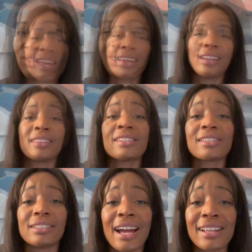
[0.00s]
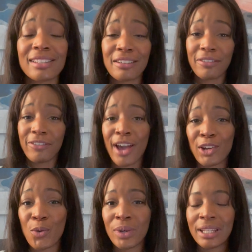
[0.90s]
And this last and
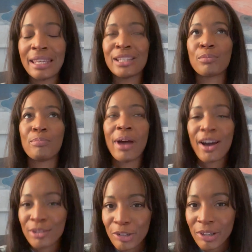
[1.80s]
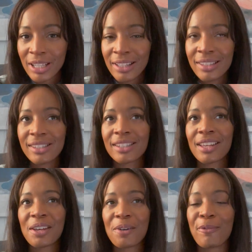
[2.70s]
final one is boundaries
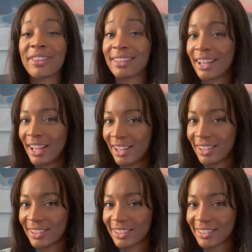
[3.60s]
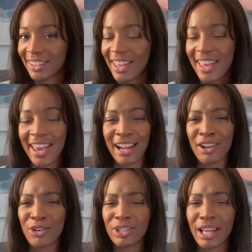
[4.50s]
with God. And I
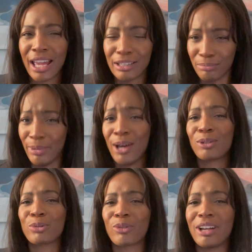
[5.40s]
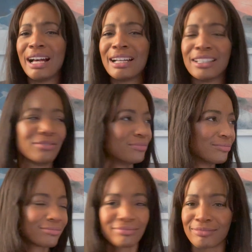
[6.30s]
know you're like, boundaries with God?
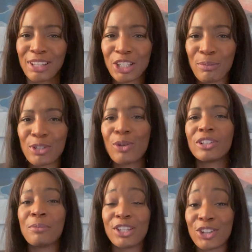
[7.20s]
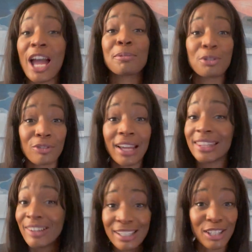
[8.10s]
There should be no limits. You're absolutely right.
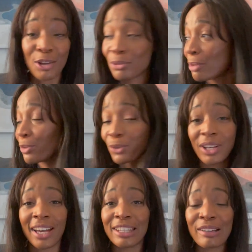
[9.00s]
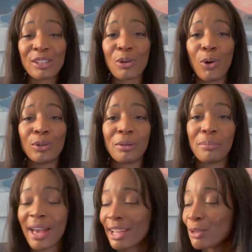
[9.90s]
There is no limits with God. There is no holding
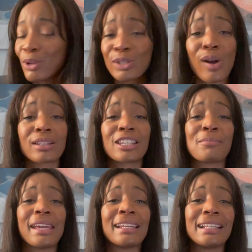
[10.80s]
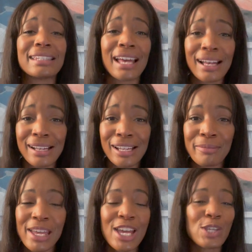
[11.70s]
back. You could talk to him
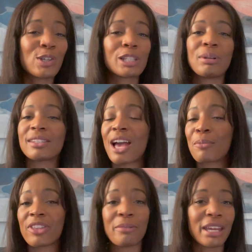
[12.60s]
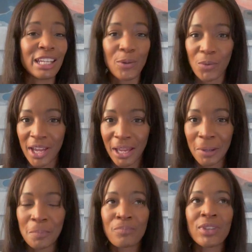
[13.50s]
anytime. You could spend time with him
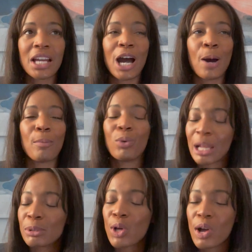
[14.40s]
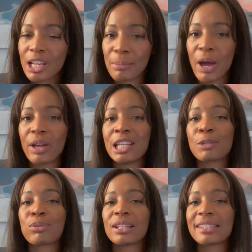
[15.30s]
anyway. But what I'm talking about is
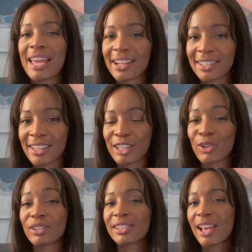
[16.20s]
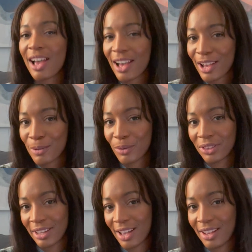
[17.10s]
protecting your time
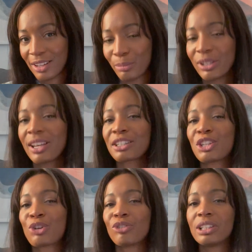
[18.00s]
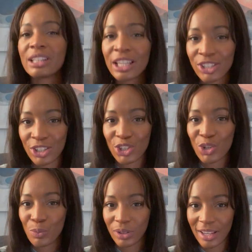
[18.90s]
with God, protecting your
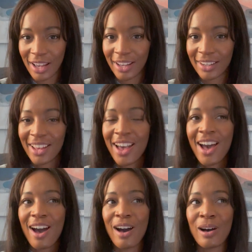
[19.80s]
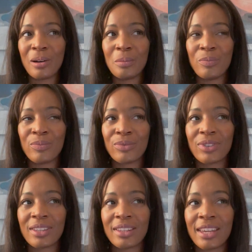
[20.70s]
relationship with God. And
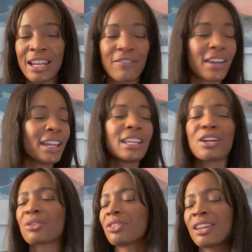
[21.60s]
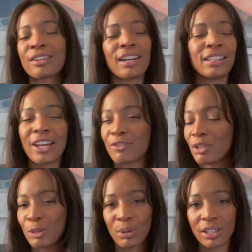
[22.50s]
if any other thing in our life
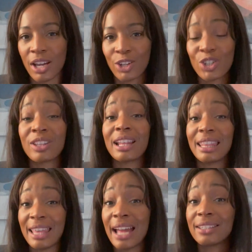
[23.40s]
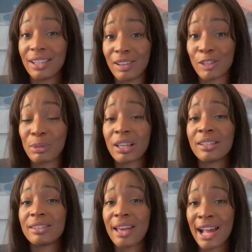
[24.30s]
needs protection, that does,
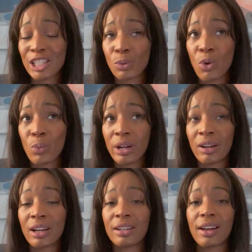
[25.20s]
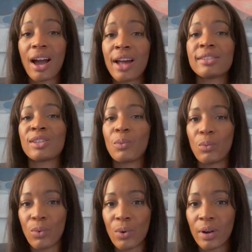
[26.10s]
because that's what we're in a constant
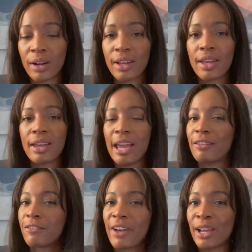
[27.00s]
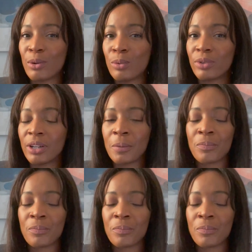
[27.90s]
war and fight over.